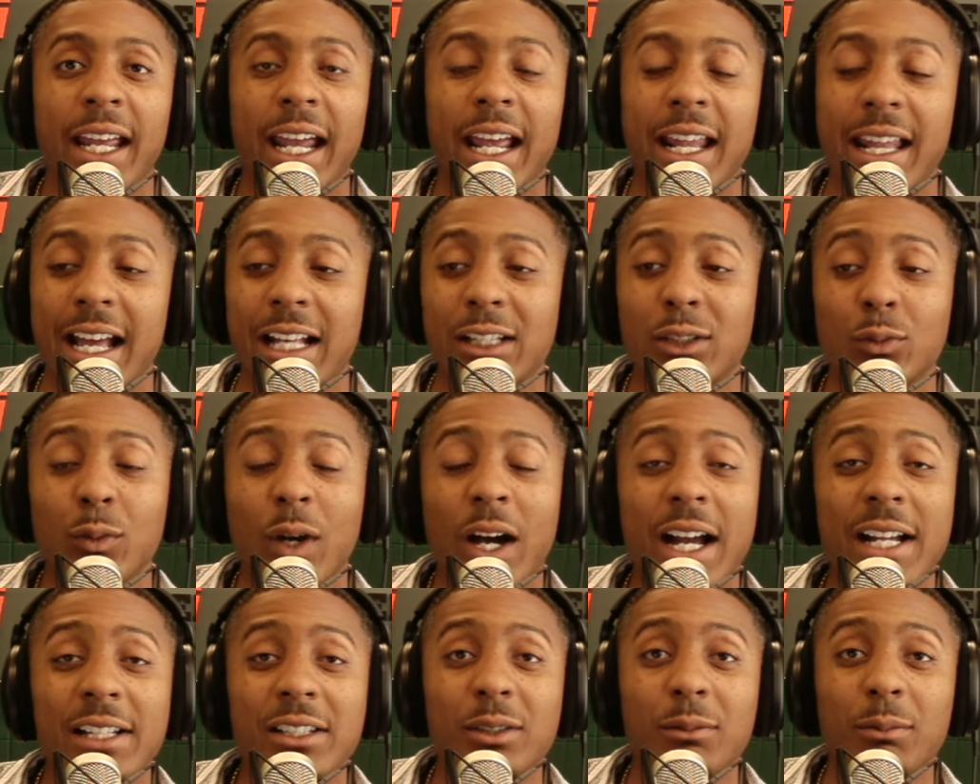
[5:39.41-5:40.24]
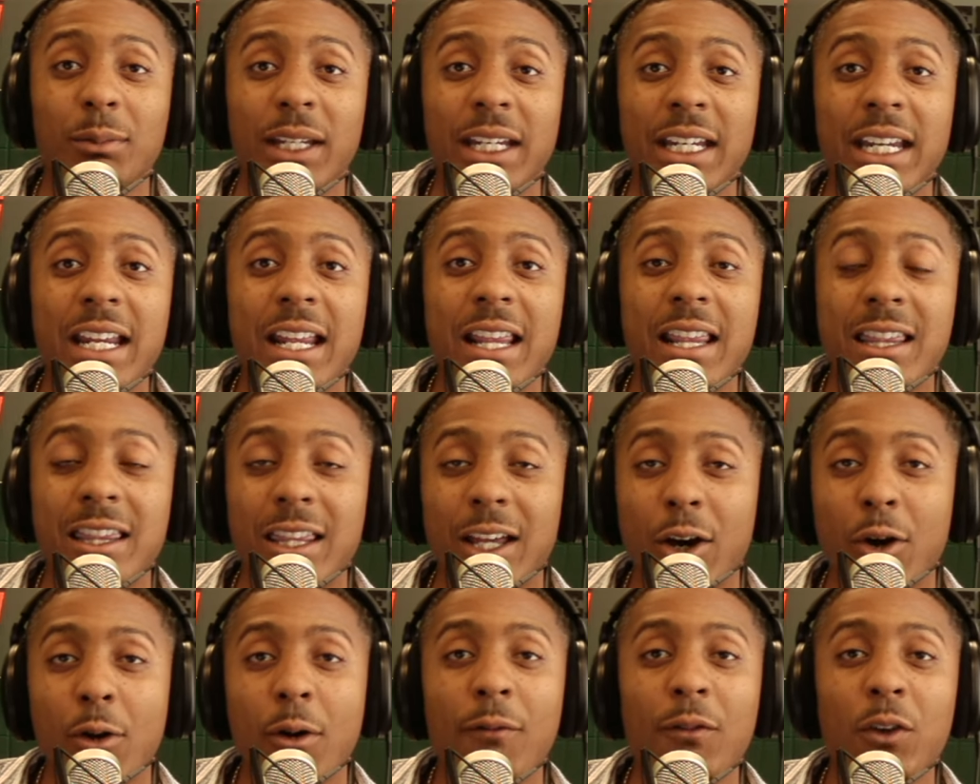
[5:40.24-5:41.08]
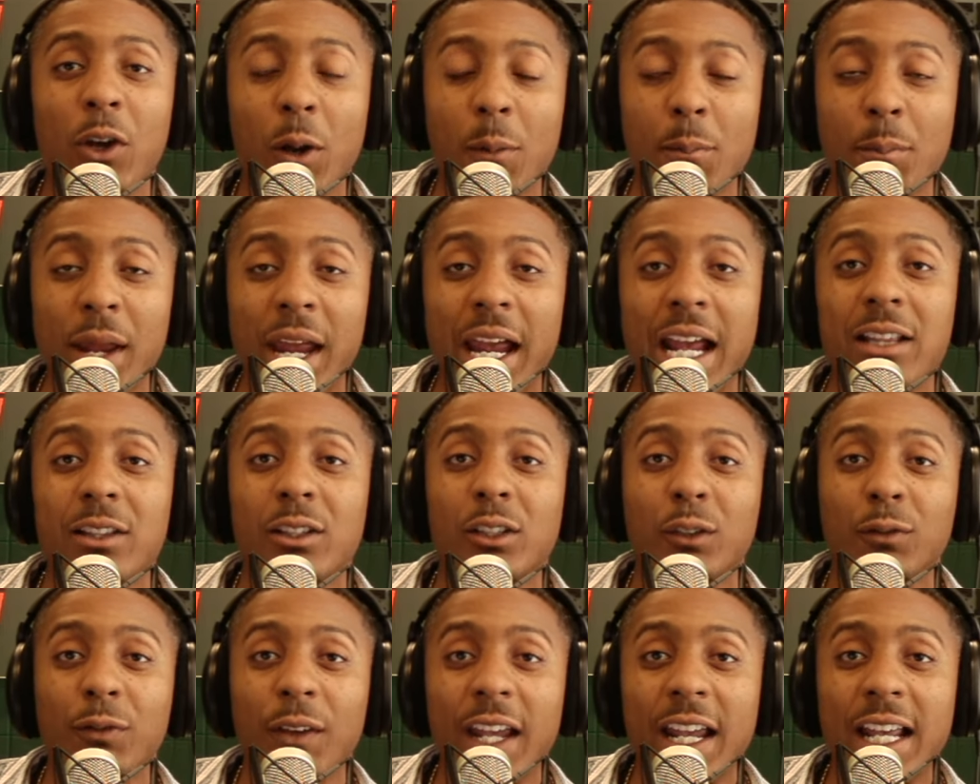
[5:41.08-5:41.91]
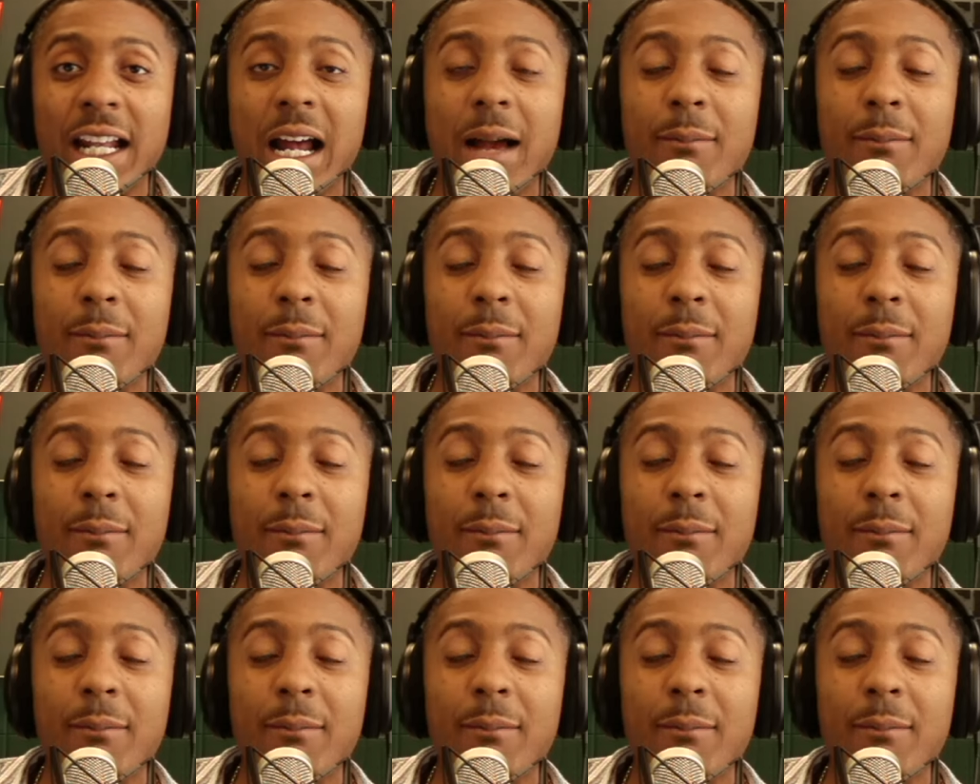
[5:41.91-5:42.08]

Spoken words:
And that's why, to me, though if you're a Panthers fan,